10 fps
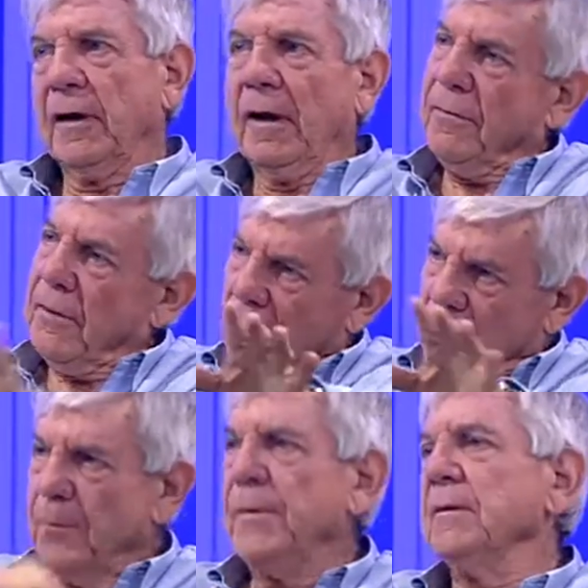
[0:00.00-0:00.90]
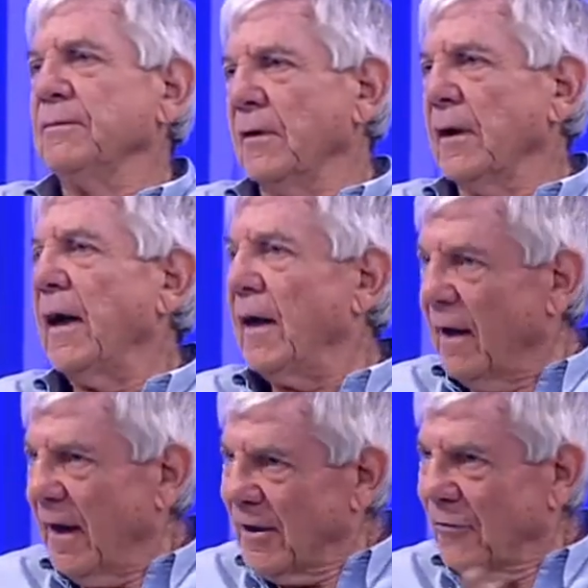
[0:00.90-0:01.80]
I don't think you've got a paedophile
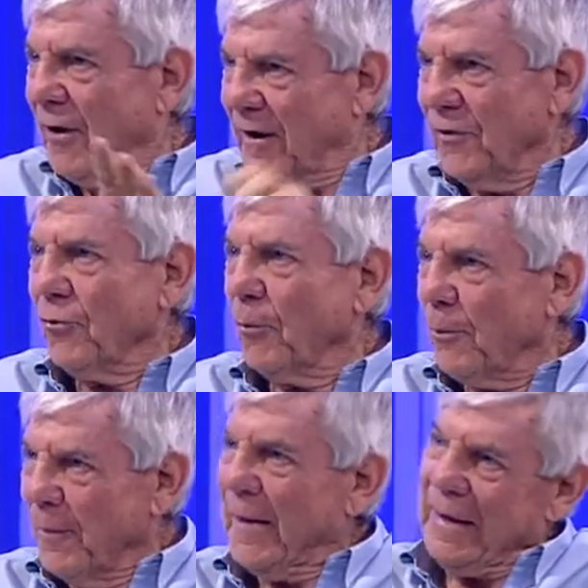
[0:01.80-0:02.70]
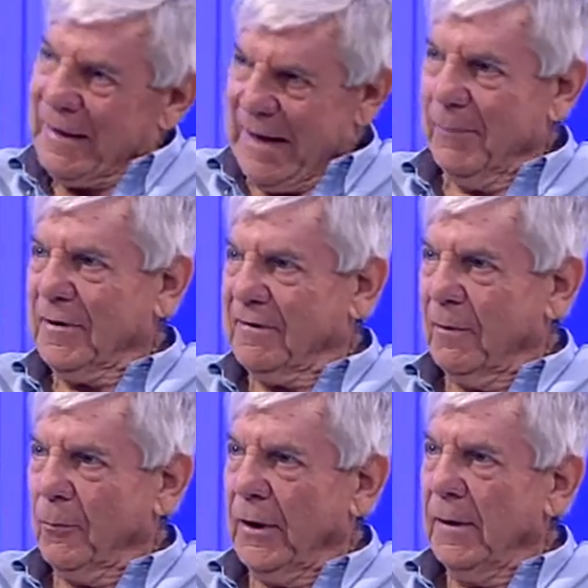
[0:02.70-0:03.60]
ha hanging around in your cupboard
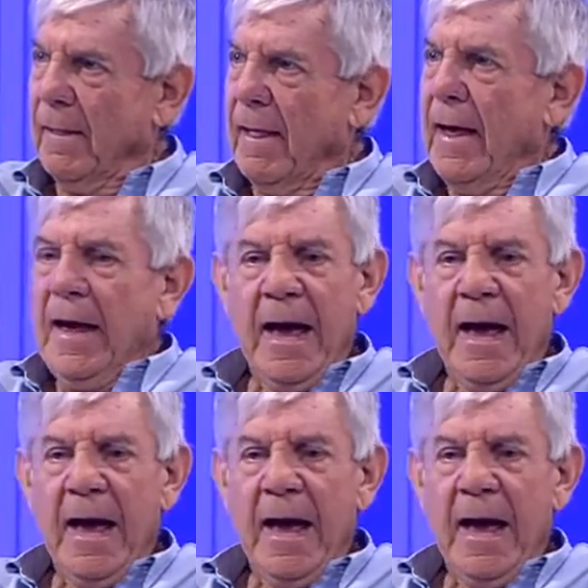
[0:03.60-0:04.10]
somewhere. Mm.